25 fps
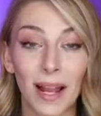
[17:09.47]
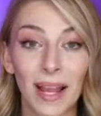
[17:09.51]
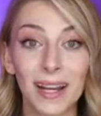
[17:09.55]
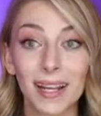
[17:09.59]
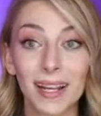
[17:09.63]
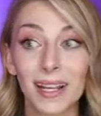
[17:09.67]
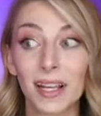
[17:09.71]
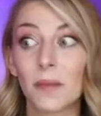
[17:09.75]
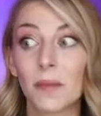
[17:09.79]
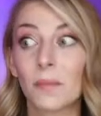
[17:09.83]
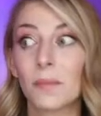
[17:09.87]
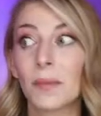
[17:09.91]

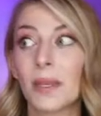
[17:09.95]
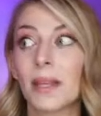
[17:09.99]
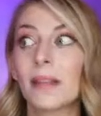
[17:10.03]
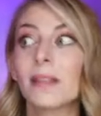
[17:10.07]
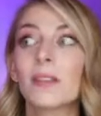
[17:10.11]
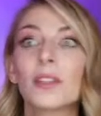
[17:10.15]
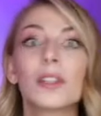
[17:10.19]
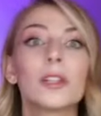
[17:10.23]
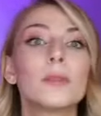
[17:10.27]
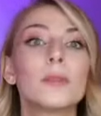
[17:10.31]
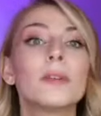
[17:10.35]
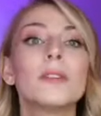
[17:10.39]
It can be a
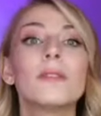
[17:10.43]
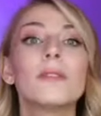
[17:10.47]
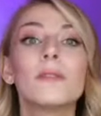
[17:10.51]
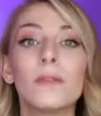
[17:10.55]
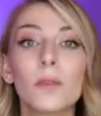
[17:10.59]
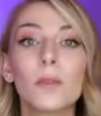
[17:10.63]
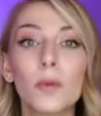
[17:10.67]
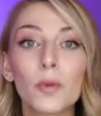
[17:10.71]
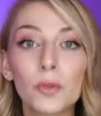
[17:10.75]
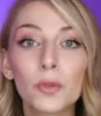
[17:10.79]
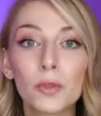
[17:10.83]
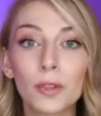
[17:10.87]
little bit
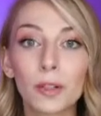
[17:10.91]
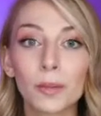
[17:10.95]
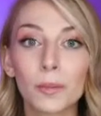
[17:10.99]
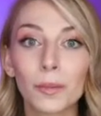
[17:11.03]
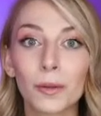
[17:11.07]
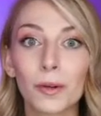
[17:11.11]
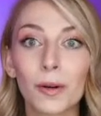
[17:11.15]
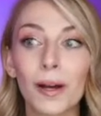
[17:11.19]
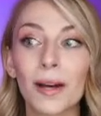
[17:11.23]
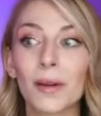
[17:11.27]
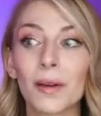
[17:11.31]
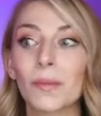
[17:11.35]

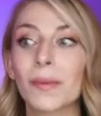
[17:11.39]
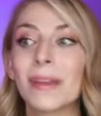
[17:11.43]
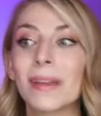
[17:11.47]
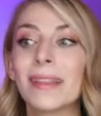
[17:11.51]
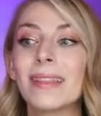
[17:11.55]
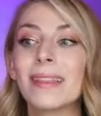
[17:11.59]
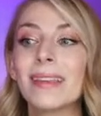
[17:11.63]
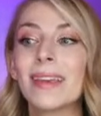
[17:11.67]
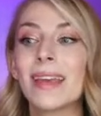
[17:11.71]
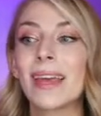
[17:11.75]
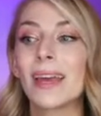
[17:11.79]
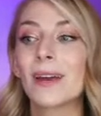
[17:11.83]
vulnerable. And with
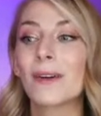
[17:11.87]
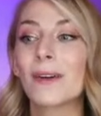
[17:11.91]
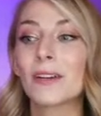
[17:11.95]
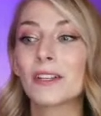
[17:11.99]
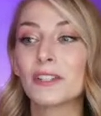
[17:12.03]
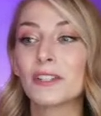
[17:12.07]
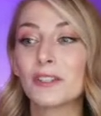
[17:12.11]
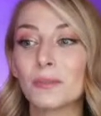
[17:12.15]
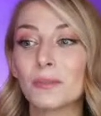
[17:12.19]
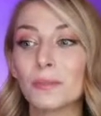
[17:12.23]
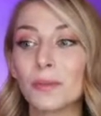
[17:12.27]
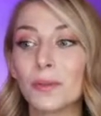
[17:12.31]
the
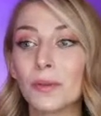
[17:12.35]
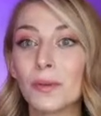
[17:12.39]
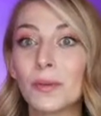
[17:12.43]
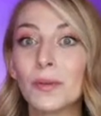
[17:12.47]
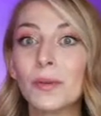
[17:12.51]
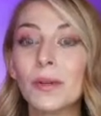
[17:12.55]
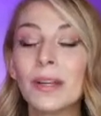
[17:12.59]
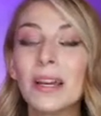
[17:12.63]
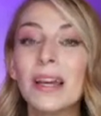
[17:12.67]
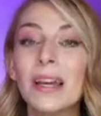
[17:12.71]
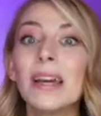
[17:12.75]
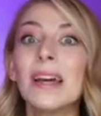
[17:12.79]
Aries
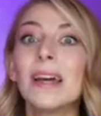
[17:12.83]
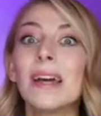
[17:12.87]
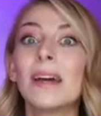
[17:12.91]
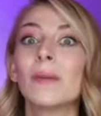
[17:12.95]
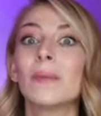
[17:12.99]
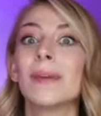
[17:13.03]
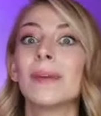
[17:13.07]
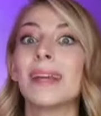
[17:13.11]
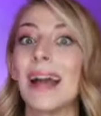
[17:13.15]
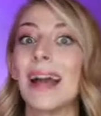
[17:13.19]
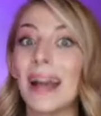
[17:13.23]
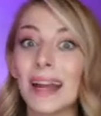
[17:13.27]
moon,
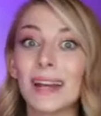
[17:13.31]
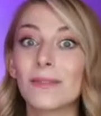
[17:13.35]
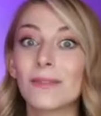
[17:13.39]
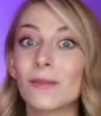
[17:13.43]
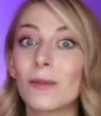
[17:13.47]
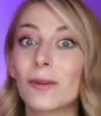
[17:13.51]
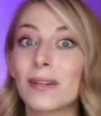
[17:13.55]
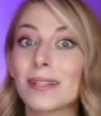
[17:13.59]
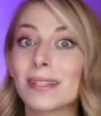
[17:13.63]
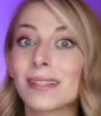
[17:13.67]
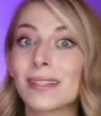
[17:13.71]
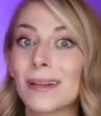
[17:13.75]
we kind of
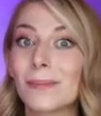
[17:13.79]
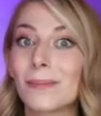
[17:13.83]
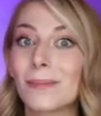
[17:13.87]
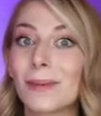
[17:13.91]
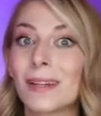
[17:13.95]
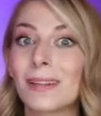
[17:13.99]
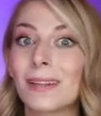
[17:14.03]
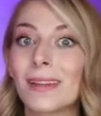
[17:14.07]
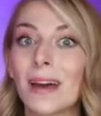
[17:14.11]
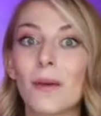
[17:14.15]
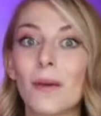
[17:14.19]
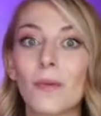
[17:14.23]
want to step
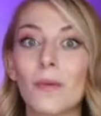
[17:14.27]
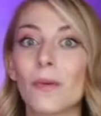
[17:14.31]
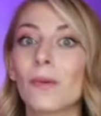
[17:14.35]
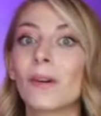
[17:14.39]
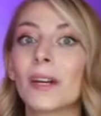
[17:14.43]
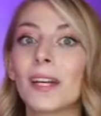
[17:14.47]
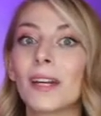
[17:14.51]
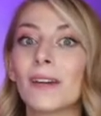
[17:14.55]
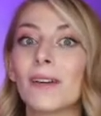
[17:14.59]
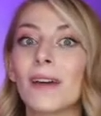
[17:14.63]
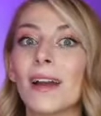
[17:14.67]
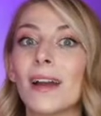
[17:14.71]
into that
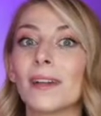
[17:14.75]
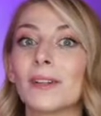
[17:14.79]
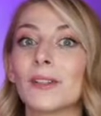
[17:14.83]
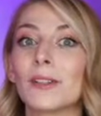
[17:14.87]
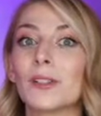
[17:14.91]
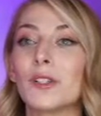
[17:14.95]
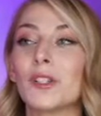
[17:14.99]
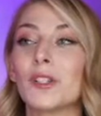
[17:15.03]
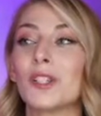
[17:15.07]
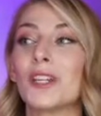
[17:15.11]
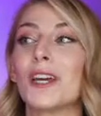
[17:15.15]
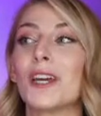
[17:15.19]
warrior
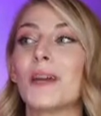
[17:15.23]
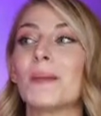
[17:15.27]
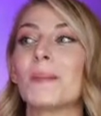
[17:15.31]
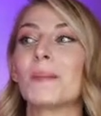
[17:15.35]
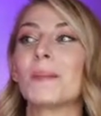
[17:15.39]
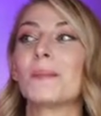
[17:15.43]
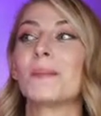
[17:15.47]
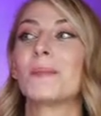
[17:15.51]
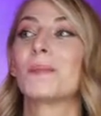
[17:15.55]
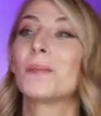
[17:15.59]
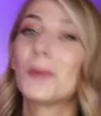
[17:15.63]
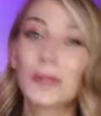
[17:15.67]
energy and
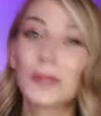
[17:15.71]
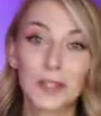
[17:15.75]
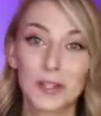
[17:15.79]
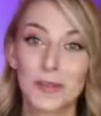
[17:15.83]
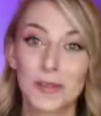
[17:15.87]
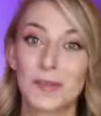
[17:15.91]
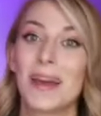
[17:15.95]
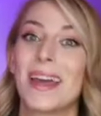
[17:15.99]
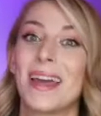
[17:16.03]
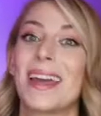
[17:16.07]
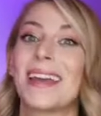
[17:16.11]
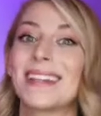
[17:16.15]
push
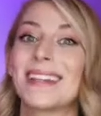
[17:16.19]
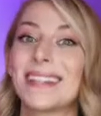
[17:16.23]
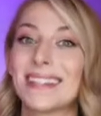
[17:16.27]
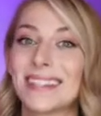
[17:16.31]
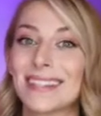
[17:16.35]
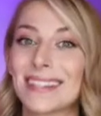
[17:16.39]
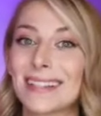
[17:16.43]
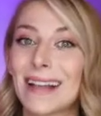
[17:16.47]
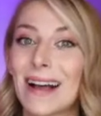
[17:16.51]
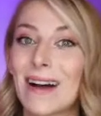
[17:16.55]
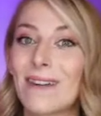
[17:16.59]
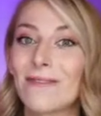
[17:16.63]
away
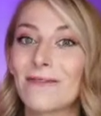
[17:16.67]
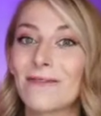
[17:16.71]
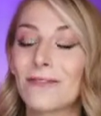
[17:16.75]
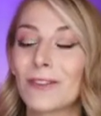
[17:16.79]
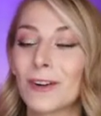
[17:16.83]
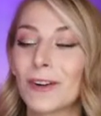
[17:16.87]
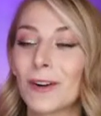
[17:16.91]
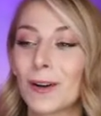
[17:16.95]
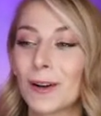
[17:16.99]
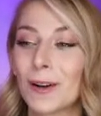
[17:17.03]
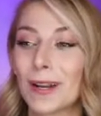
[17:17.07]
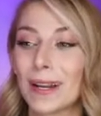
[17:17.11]

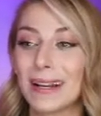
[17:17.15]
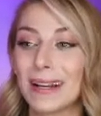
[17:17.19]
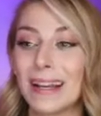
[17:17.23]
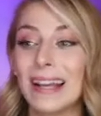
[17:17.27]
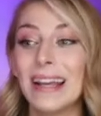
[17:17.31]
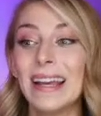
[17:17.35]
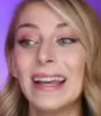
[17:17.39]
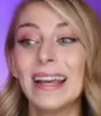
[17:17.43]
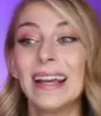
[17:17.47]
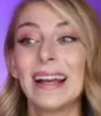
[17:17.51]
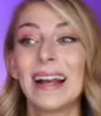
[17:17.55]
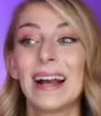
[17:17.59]
discomfort and
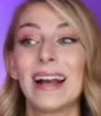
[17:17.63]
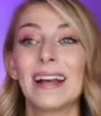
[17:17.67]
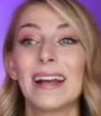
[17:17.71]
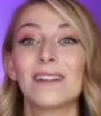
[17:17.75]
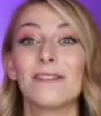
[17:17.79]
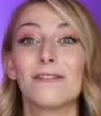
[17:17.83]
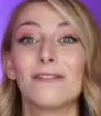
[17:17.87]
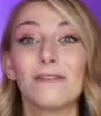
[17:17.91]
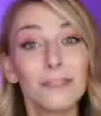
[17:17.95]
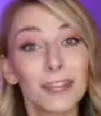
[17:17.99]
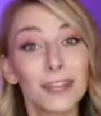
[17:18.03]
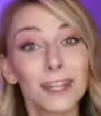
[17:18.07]
kind
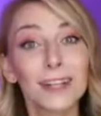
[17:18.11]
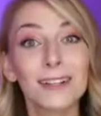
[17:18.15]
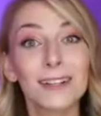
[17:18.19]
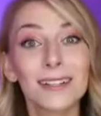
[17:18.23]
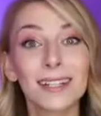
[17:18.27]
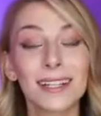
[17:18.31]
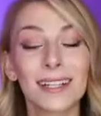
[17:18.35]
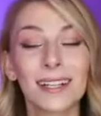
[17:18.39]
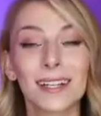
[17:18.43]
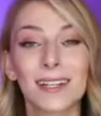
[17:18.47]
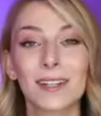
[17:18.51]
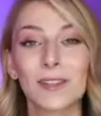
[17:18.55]
of feel
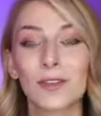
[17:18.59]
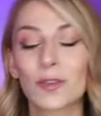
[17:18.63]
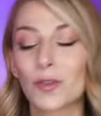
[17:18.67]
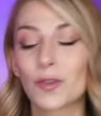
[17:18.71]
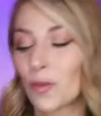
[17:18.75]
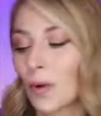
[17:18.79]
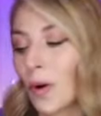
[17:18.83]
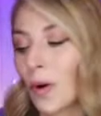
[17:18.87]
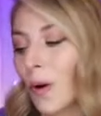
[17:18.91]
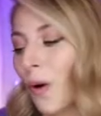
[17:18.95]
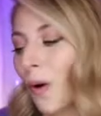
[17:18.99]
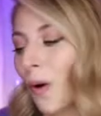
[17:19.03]
in
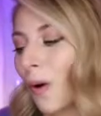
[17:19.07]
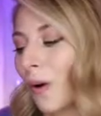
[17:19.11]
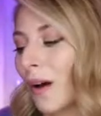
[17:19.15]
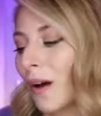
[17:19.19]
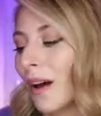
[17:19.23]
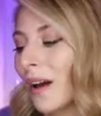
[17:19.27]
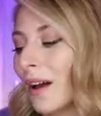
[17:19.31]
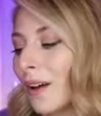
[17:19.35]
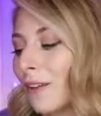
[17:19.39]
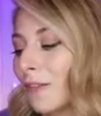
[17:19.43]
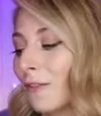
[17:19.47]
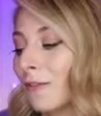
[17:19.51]
control,
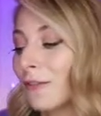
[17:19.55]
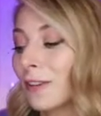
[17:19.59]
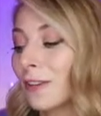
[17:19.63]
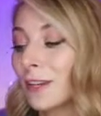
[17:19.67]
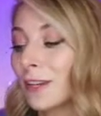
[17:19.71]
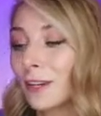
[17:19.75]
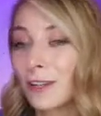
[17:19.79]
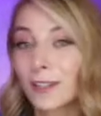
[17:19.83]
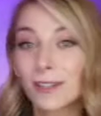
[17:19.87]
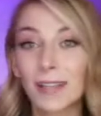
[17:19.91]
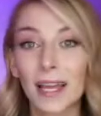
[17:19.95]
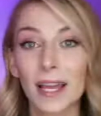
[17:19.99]

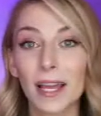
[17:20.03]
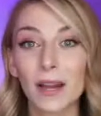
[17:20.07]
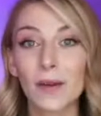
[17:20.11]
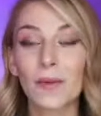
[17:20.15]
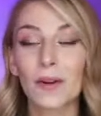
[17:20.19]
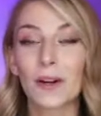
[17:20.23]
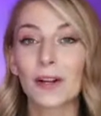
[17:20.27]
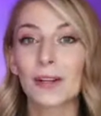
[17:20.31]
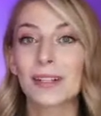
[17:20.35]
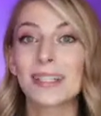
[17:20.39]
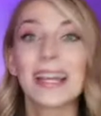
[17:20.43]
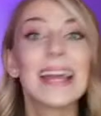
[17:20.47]
feel like
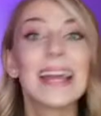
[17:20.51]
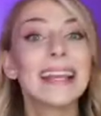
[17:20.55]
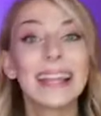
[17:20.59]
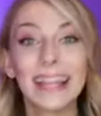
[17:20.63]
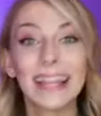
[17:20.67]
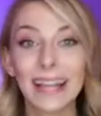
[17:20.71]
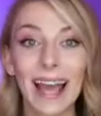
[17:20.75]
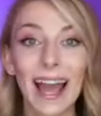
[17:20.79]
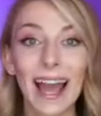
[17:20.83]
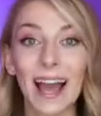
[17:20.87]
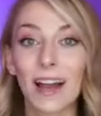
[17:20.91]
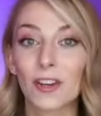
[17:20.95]
we're
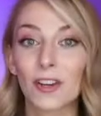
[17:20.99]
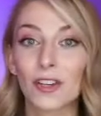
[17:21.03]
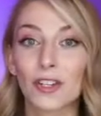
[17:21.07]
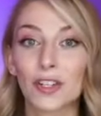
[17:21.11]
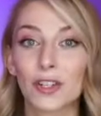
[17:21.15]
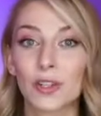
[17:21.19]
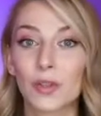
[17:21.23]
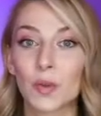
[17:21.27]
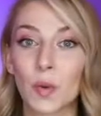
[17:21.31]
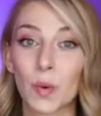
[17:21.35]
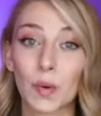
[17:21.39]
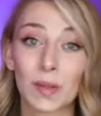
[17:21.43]
taking
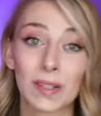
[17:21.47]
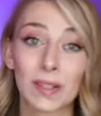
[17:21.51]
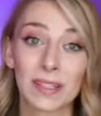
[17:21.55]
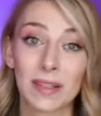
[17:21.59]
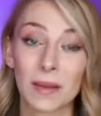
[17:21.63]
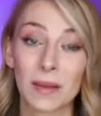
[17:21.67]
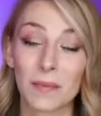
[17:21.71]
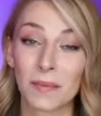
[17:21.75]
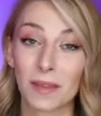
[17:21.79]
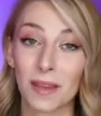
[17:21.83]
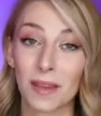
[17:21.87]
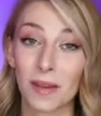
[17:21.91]
action towards
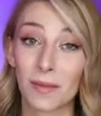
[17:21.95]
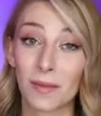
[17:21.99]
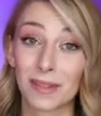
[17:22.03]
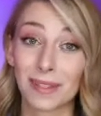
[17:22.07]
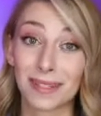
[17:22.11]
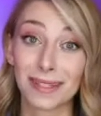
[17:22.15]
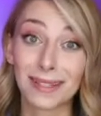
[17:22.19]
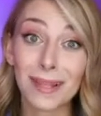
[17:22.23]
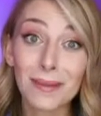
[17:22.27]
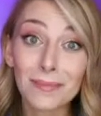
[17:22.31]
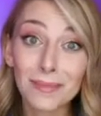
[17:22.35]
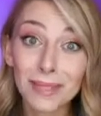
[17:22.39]
something, when
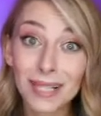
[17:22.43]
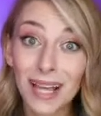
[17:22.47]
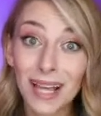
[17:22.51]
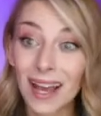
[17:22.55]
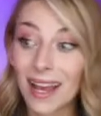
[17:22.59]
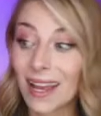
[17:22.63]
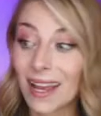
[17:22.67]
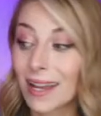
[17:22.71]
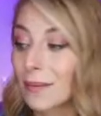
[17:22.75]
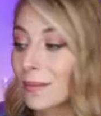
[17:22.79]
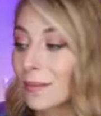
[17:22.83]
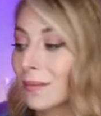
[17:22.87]

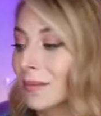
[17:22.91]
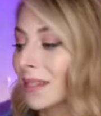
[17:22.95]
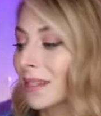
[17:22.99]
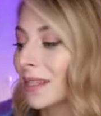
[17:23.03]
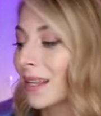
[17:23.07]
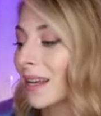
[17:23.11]
sometimes